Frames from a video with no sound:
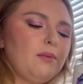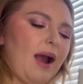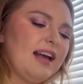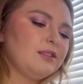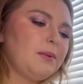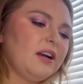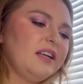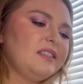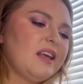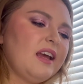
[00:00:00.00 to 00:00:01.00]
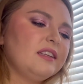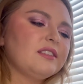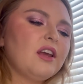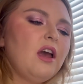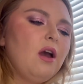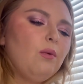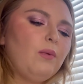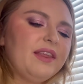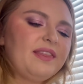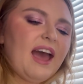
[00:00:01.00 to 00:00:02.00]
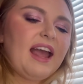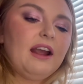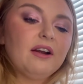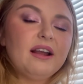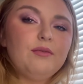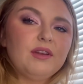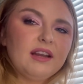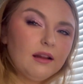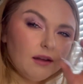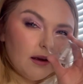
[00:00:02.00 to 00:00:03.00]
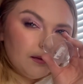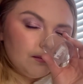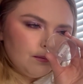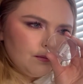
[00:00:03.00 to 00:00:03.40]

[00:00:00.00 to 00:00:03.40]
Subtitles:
raspberry scent with that airy vanilla.